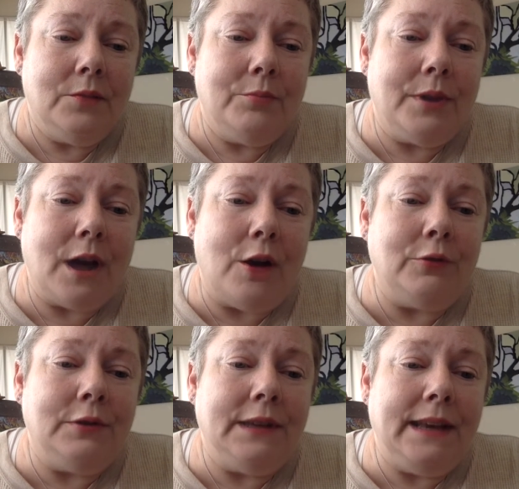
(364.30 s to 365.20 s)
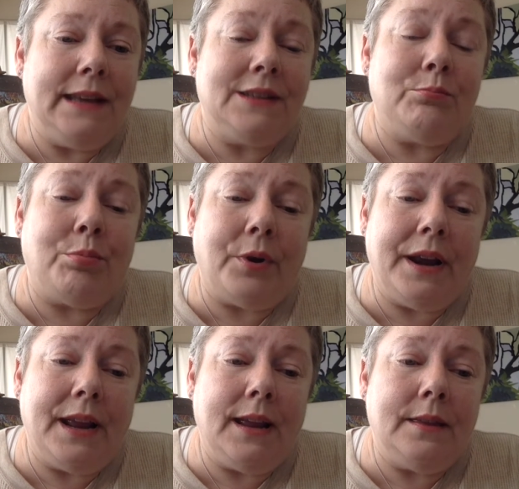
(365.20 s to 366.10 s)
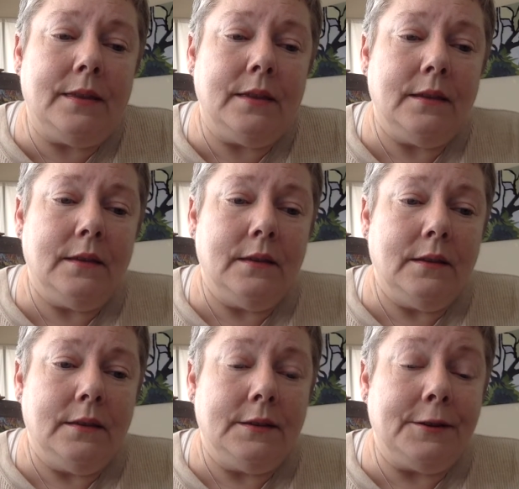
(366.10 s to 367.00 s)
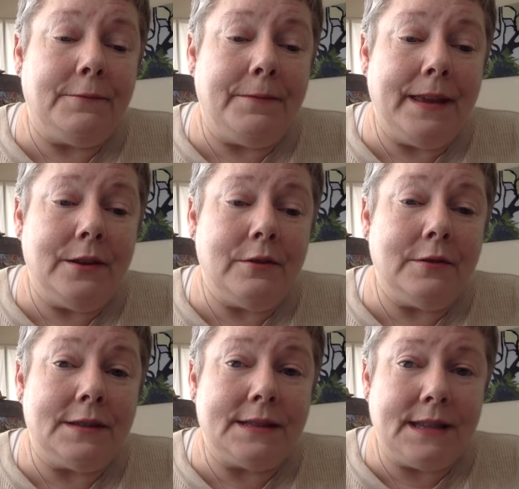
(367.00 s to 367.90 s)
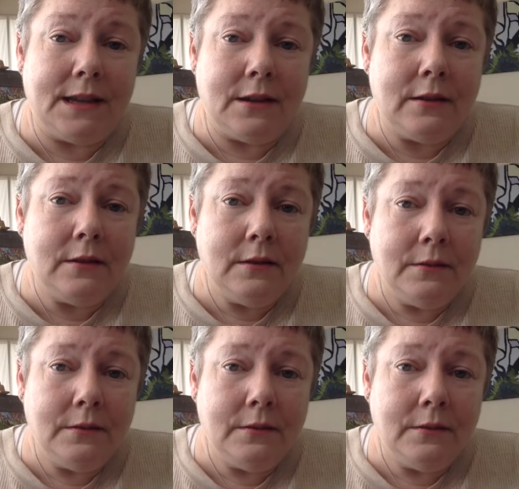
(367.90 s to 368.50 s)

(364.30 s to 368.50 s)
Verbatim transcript: but only need to breathe, to feel still?